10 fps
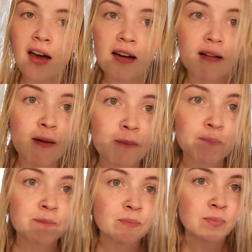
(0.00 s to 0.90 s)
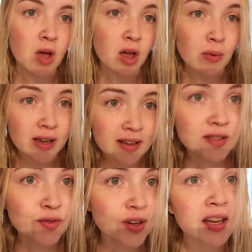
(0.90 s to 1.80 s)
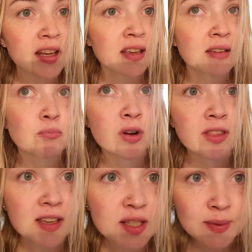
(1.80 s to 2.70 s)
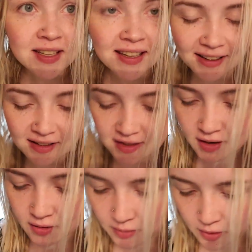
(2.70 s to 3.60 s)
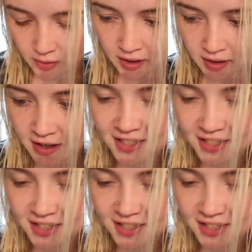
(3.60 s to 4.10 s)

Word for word: um, always forgetting more things we need. So I'm going